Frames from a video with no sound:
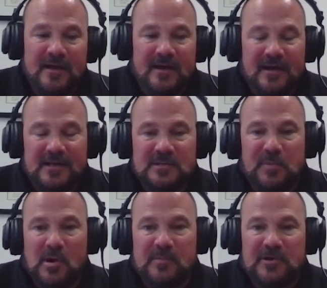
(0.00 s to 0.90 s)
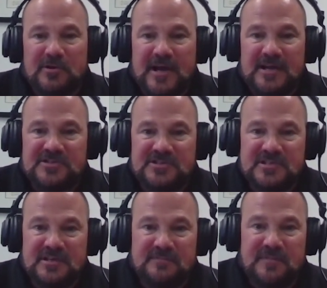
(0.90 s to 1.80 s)
uh, Department of Corrections
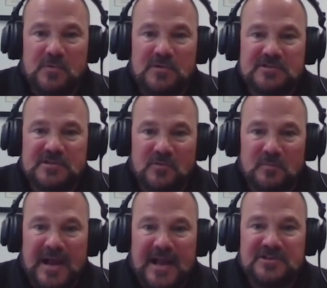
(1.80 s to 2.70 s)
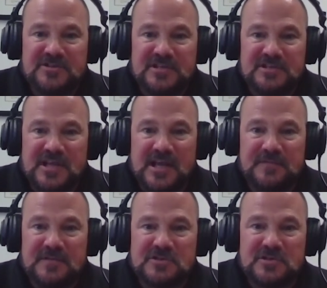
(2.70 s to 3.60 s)
can focus on managing
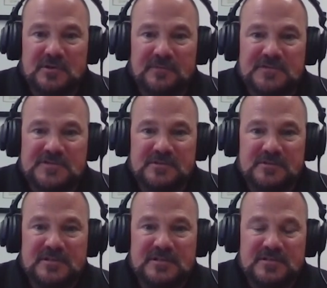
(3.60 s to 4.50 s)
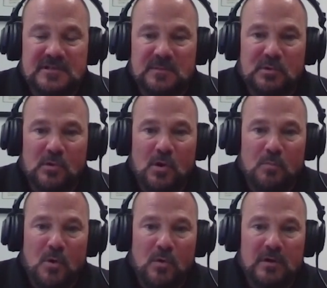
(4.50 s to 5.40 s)
safe and secure facilities, and the parole
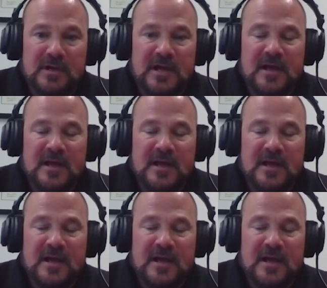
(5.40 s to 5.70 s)
board